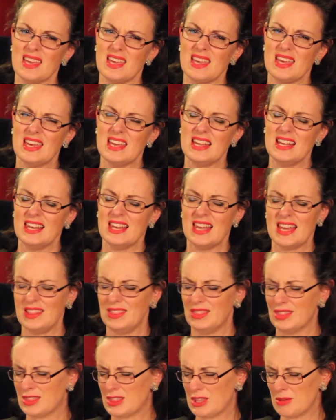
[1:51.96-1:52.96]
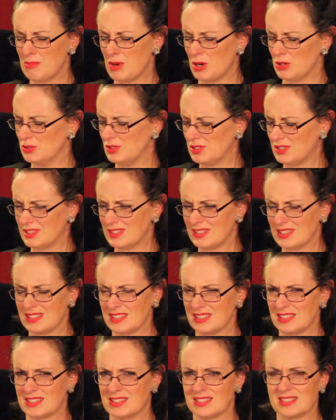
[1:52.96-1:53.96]
led the most
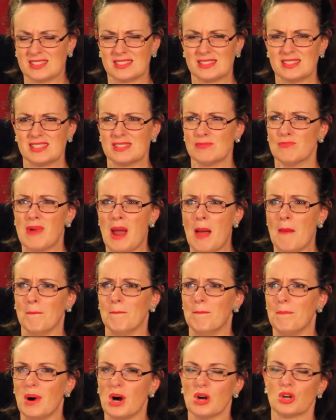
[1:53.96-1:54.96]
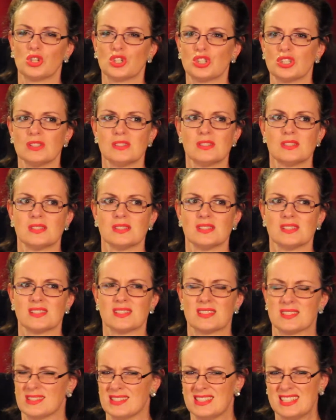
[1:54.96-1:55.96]
rambunctious,
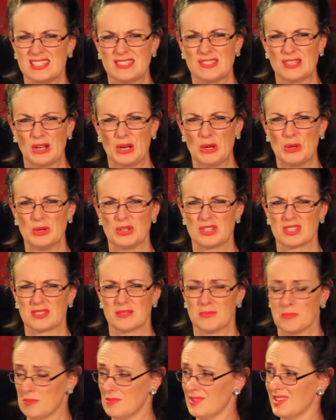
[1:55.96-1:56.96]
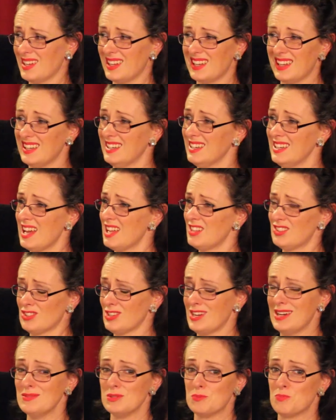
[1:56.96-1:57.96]
dissolute, and at
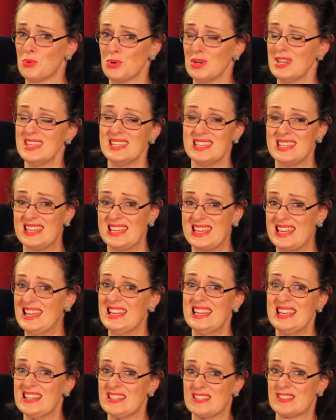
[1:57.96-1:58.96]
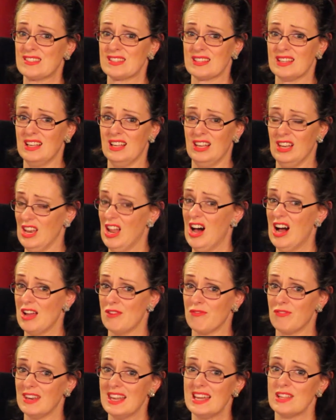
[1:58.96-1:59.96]
times pretty hideous
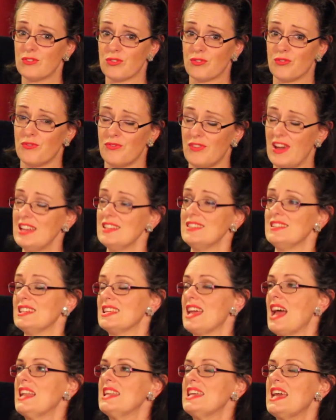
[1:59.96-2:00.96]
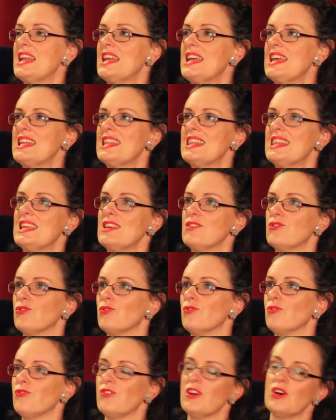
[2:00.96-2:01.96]
life, let's face it, and yet in this
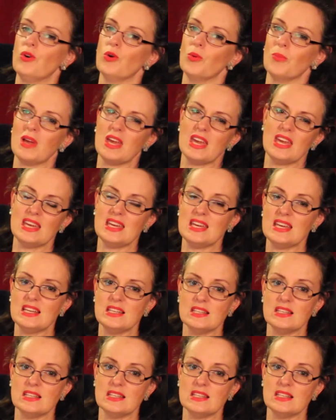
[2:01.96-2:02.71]
film he